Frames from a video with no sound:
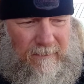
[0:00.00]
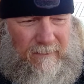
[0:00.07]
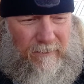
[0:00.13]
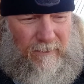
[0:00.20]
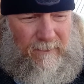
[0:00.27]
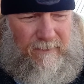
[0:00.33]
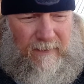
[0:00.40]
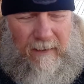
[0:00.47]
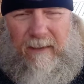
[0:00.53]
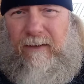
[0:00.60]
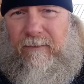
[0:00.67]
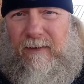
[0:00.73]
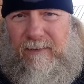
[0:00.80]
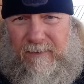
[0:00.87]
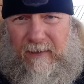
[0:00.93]
towards the end of
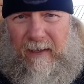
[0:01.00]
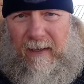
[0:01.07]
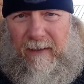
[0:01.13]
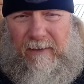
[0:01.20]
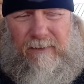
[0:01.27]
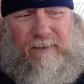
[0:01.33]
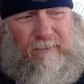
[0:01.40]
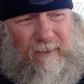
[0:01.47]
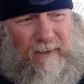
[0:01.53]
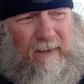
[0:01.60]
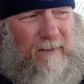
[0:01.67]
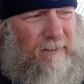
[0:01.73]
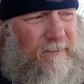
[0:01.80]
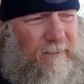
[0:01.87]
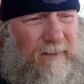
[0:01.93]
his days.
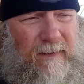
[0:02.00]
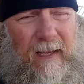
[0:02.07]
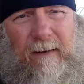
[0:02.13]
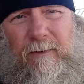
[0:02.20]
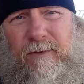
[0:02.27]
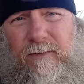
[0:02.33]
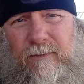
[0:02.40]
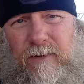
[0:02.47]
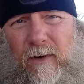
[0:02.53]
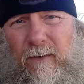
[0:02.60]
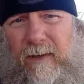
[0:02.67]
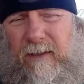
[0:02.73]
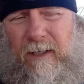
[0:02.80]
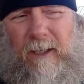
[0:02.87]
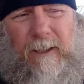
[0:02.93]
Well, the damage was
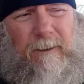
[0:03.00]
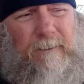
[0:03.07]
already done.